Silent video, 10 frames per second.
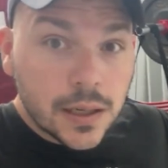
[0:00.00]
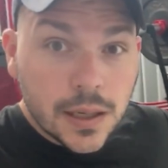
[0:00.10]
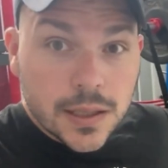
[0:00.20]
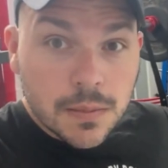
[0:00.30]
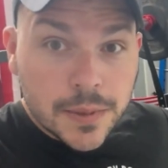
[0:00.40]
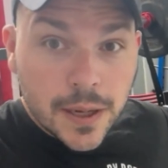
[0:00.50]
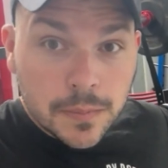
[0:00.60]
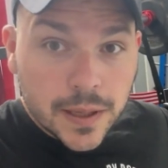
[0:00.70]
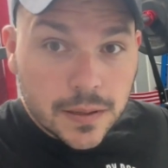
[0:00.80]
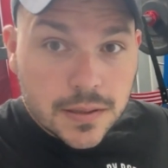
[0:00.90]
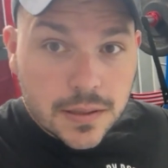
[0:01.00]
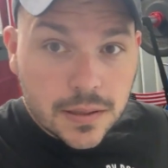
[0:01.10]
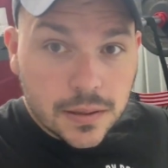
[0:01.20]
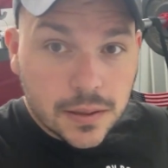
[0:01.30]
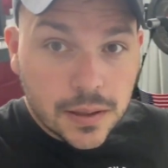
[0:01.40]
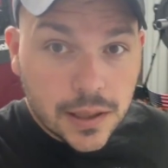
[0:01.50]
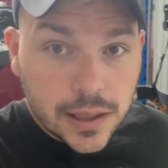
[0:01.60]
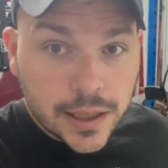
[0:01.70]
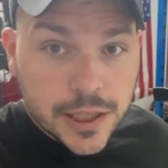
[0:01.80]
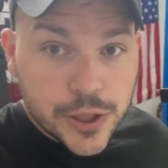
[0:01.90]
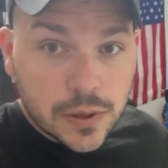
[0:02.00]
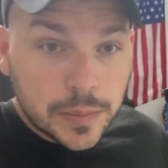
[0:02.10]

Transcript: some dumbbells, get you a